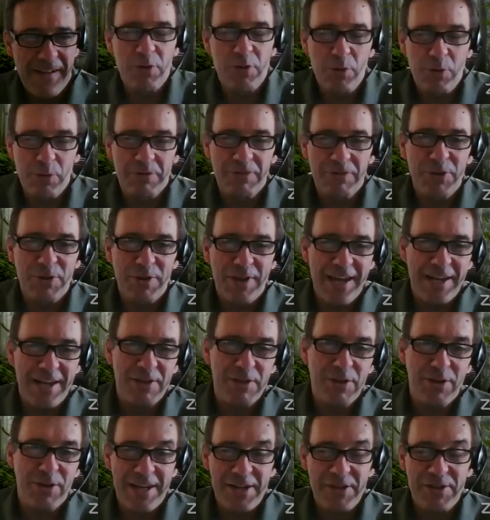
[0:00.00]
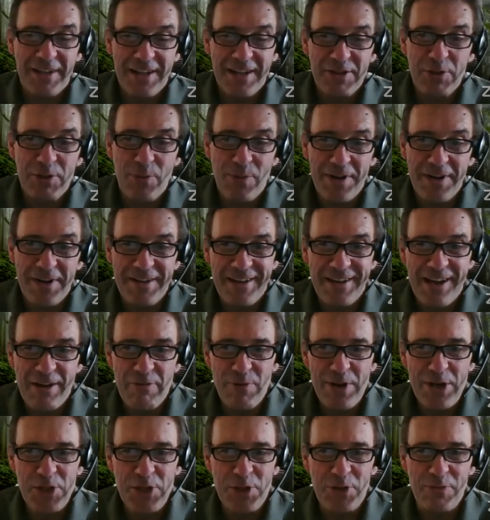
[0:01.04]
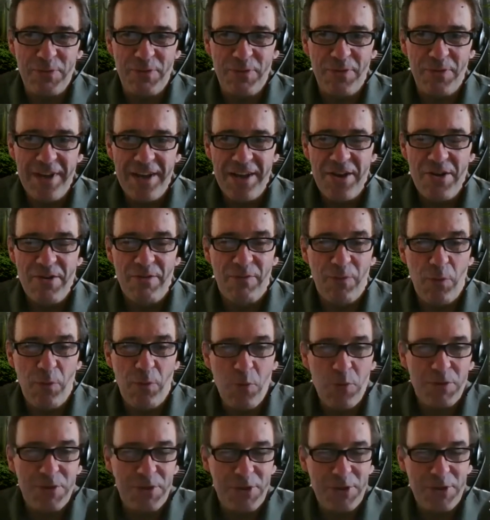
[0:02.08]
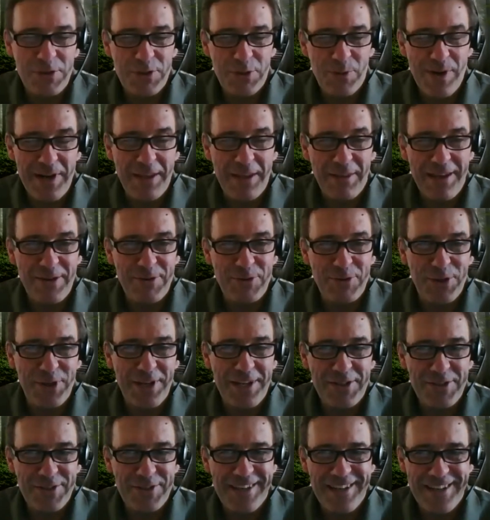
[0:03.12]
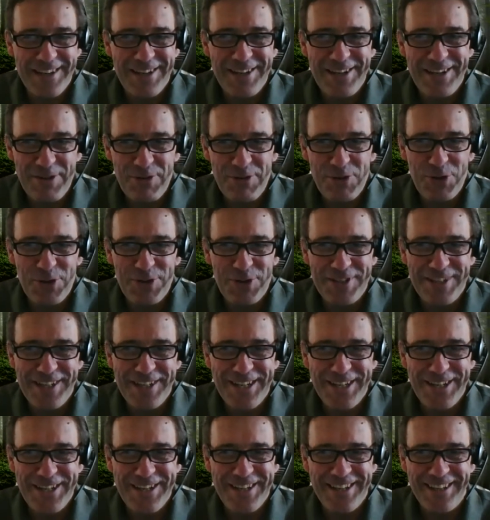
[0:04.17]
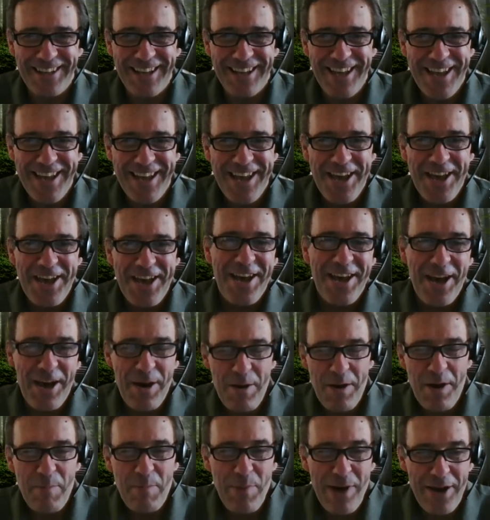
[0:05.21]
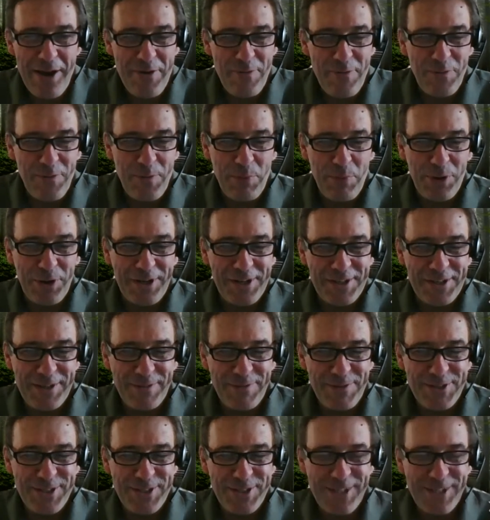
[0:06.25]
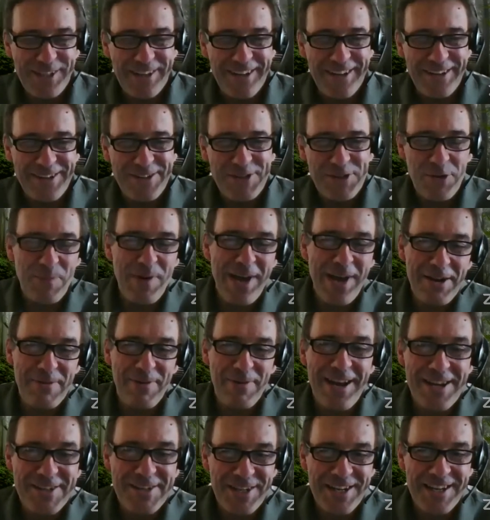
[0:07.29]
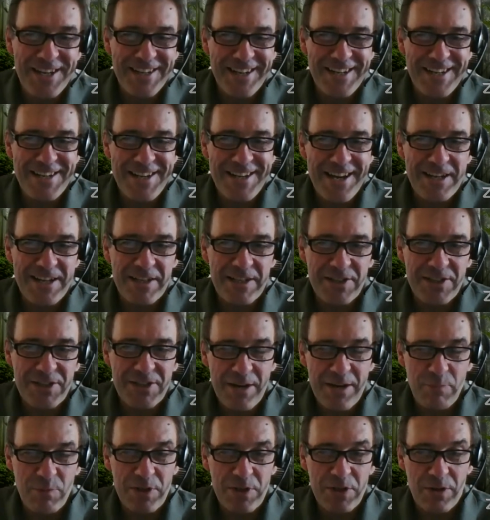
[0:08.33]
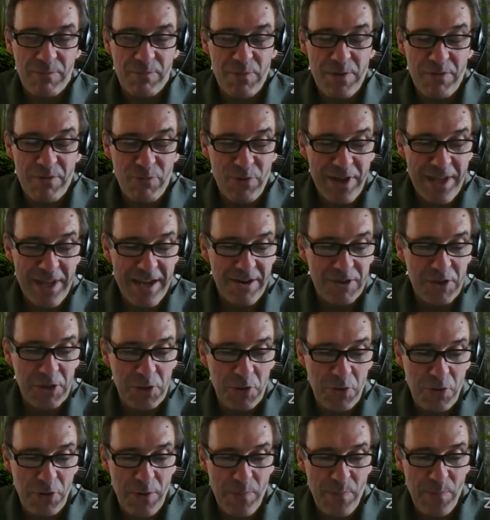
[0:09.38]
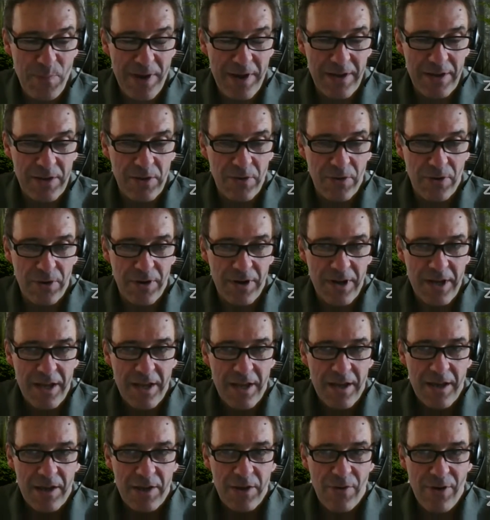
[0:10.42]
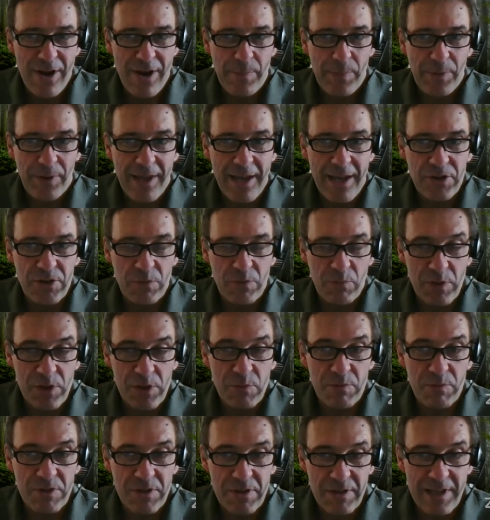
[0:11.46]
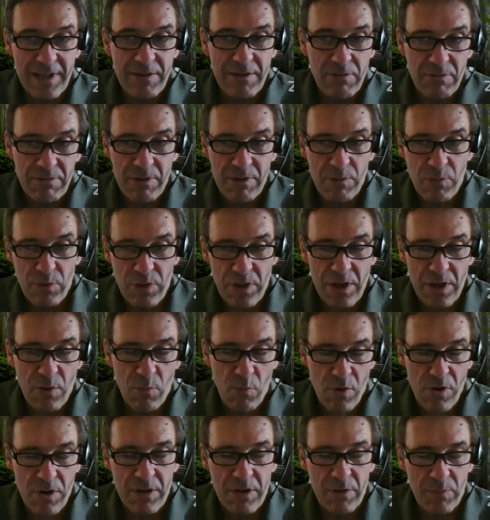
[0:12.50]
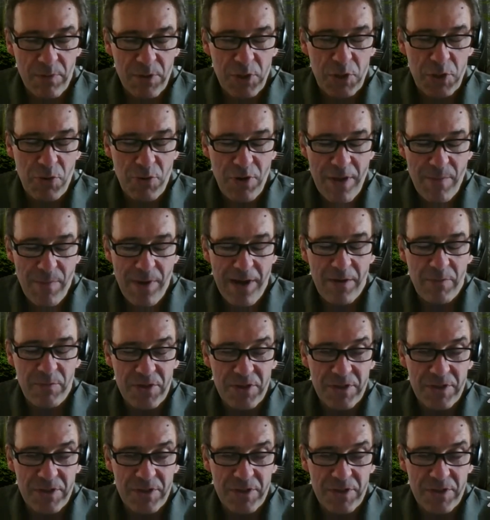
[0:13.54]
cool. So yeah, so that's quite a ratio, 4 to 20,000. I think you should take a bow for productivity there. So, but anyway, as I said, we're sort of really here to talk about your application, which was the award that we were talking about